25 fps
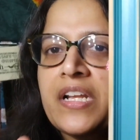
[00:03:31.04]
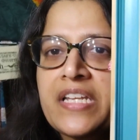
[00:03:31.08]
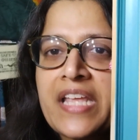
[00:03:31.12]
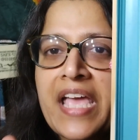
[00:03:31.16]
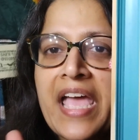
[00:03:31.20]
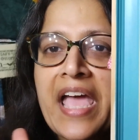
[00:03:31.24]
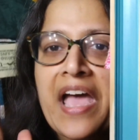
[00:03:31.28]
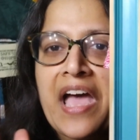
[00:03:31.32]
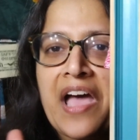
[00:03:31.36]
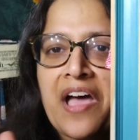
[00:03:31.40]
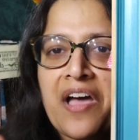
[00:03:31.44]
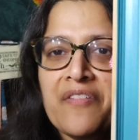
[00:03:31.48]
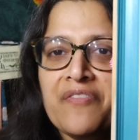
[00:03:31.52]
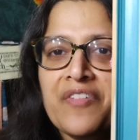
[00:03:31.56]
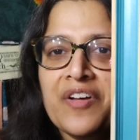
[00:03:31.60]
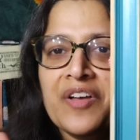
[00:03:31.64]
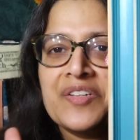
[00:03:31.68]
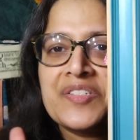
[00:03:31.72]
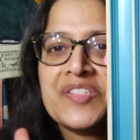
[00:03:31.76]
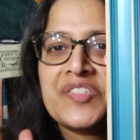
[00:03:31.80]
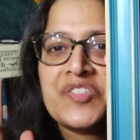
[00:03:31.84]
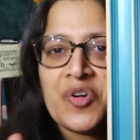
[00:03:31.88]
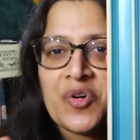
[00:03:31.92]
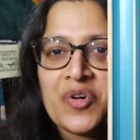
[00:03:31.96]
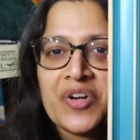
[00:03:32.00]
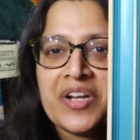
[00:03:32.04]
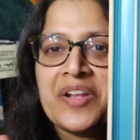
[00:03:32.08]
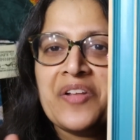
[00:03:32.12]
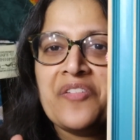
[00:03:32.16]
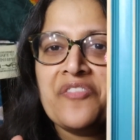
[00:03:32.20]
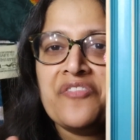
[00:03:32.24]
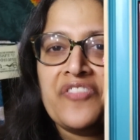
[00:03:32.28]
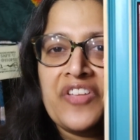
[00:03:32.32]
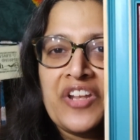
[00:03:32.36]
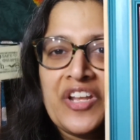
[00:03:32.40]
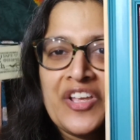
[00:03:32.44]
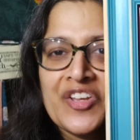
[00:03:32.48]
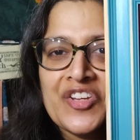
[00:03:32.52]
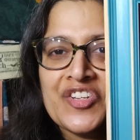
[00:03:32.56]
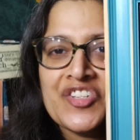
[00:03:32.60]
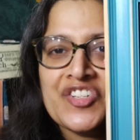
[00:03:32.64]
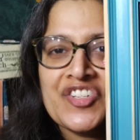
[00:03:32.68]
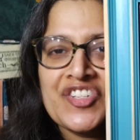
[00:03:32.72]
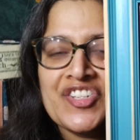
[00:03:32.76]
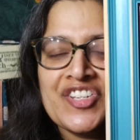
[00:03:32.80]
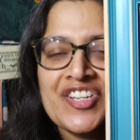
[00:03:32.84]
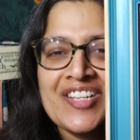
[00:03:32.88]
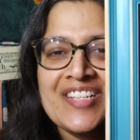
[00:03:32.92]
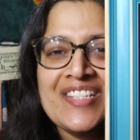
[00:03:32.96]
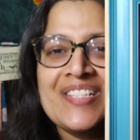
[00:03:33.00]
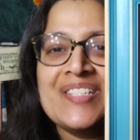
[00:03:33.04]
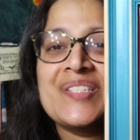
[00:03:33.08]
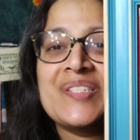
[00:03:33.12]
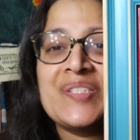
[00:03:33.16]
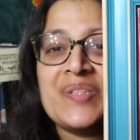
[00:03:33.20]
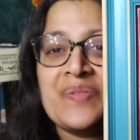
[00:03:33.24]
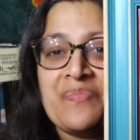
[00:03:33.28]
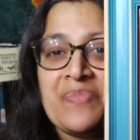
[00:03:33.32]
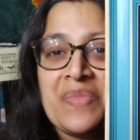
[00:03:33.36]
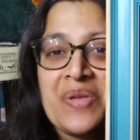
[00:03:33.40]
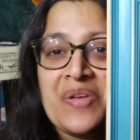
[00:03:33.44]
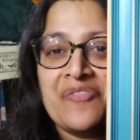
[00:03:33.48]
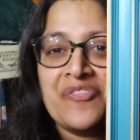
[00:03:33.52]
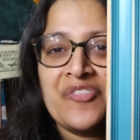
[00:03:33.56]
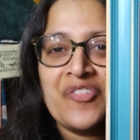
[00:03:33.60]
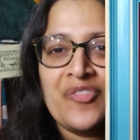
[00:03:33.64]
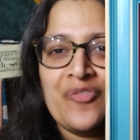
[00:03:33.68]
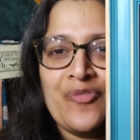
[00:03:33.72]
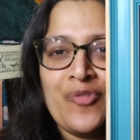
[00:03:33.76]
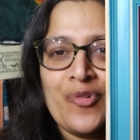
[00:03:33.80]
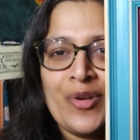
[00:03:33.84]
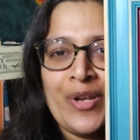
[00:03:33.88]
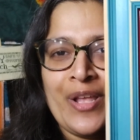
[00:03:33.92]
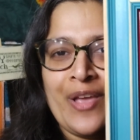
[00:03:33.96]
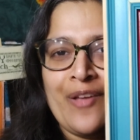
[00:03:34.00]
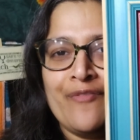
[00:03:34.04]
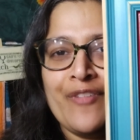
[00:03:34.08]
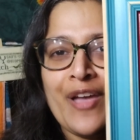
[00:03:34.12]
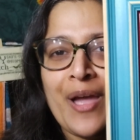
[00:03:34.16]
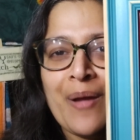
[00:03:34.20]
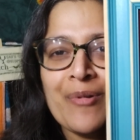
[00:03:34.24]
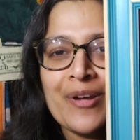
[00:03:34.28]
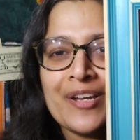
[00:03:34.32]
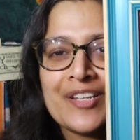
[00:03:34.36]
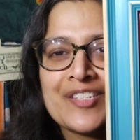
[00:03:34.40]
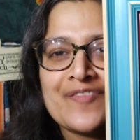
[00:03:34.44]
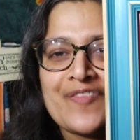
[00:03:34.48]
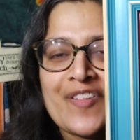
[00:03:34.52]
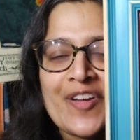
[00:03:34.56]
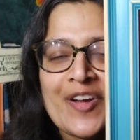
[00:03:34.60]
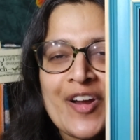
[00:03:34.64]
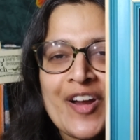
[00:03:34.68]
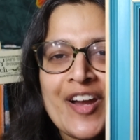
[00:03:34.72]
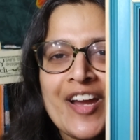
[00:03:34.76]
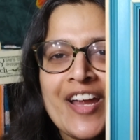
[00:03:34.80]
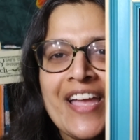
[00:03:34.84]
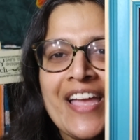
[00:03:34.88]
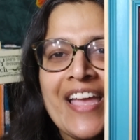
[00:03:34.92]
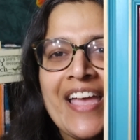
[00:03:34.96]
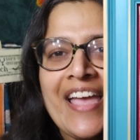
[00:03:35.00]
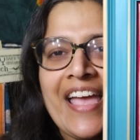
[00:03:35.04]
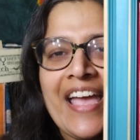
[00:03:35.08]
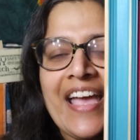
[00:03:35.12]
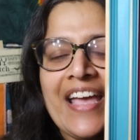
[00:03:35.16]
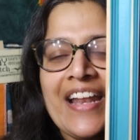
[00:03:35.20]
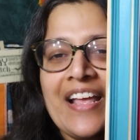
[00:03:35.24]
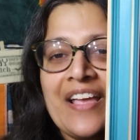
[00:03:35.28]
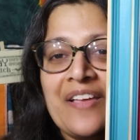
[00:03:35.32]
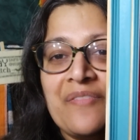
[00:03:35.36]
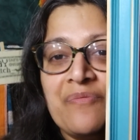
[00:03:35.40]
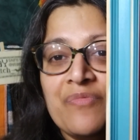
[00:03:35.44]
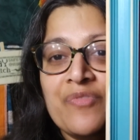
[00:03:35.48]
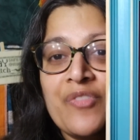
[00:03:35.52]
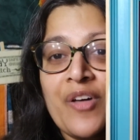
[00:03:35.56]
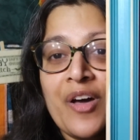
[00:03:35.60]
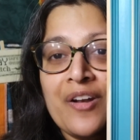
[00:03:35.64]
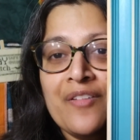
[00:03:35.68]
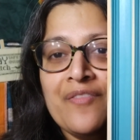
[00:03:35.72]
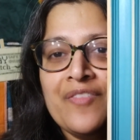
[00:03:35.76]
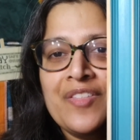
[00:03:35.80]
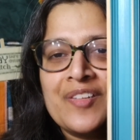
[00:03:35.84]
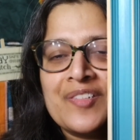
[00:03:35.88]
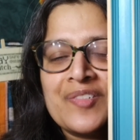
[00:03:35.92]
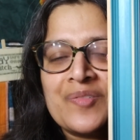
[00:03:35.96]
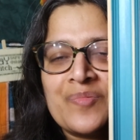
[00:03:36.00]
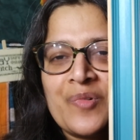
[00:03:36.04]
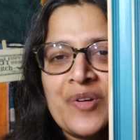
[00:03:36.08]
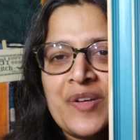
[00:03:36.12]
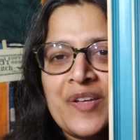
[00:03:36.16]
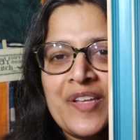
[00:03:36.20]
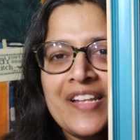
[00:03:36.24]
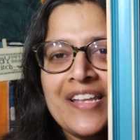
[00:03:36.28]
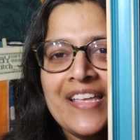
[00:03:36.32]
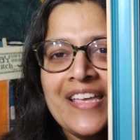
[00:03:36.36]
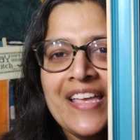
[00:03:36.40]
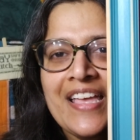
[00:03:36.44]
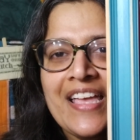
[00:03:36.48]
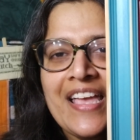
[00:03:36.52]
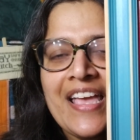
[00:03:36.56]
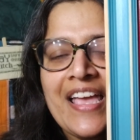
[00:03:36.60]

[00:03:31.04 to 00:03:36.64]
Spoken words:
have a start and a finish to submit for the Fortnite Fabrics Fair, and I thought of this one.